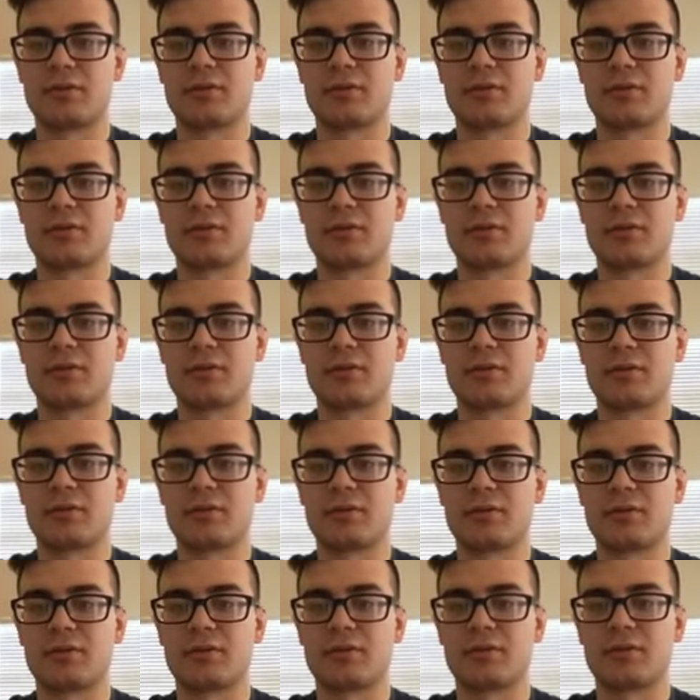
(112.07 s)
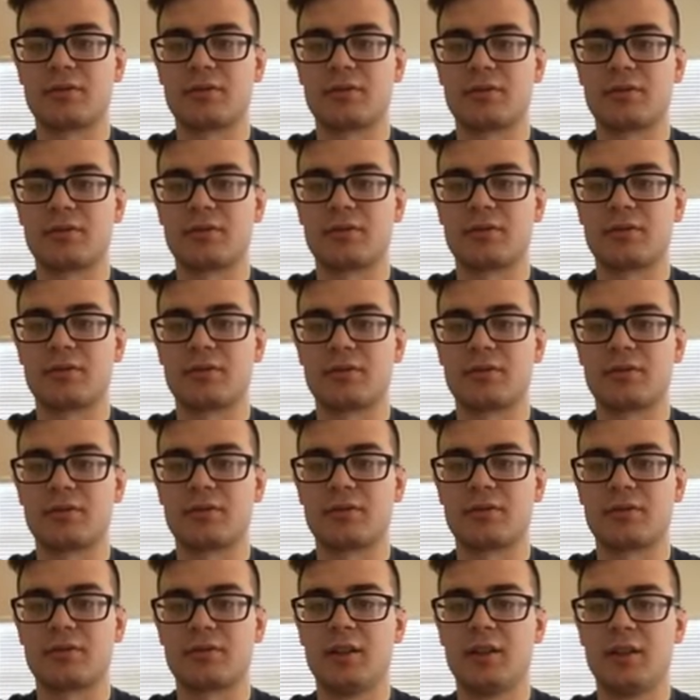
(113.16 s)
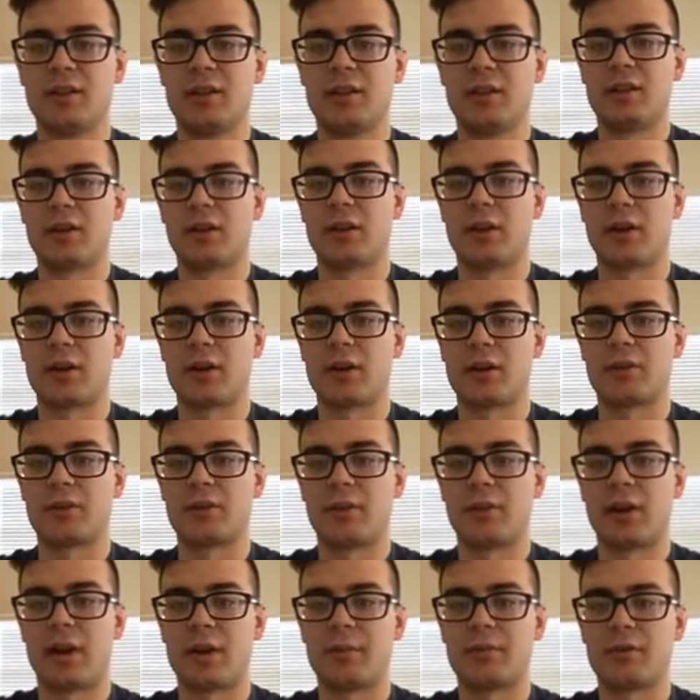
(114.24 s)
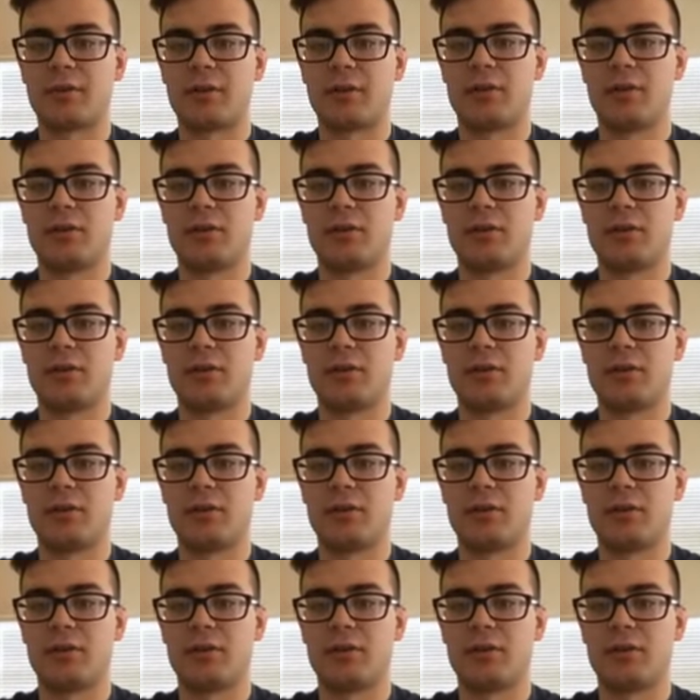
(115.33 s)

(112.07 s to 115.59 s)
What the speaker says: so I'll go ahead and use my logger wrapper.